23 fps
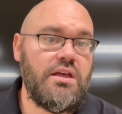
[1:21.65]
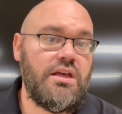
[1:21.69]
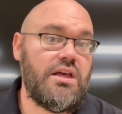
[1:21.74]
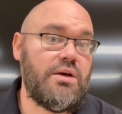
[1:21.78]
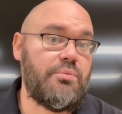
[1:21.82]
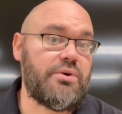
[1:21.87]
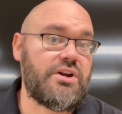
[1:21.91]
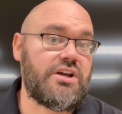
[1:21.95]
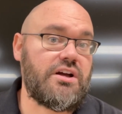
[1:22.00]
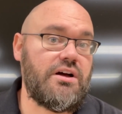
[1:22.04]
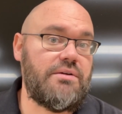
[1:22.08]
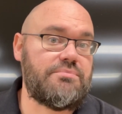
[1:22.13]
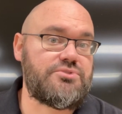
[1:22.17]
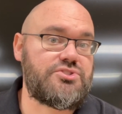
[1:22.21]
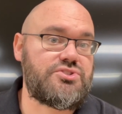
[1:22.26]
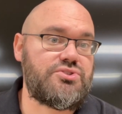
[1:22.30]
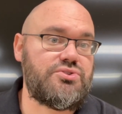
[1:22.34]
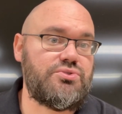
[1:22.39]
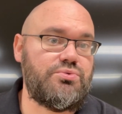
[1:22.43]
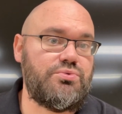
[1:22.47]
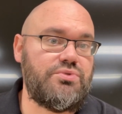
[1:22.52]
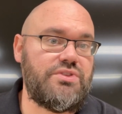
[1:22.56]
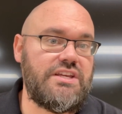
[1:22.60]
When it comes
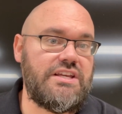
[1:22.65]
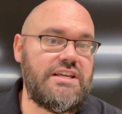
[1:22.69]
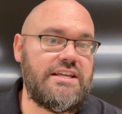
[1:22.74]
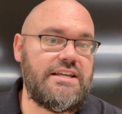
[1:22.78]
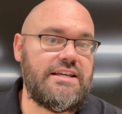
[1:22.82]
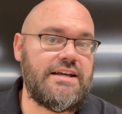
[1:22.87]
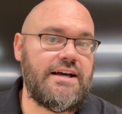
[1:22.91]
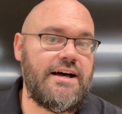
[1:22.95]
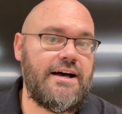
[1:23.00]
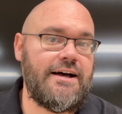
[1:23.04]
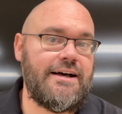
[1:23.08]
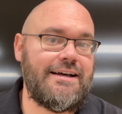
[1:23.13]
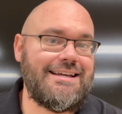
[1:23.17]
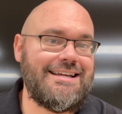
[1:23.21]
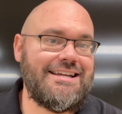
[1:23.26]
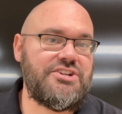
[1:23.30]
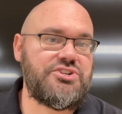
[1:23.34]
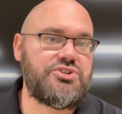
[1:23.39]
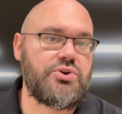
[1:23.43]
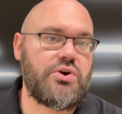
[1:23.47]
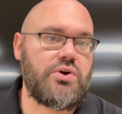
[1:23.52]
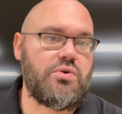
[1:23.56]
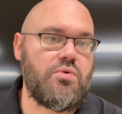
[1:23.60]
to the uh,
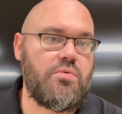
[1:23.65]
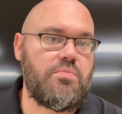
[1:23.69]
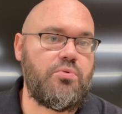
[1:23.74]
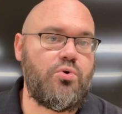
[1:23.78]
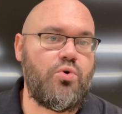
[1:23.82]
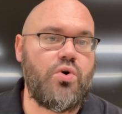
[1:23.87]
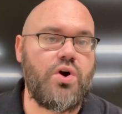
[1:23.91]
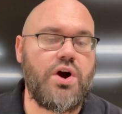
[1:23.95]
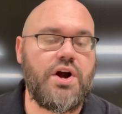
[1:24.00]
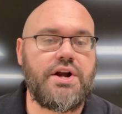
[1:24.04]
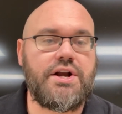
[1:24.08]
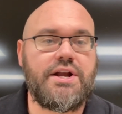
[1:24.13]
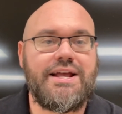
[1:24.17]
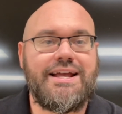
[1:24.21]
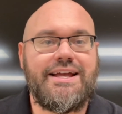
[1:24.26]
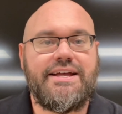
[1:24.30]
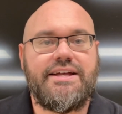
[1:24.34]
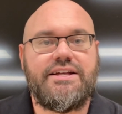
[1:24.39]
injury report,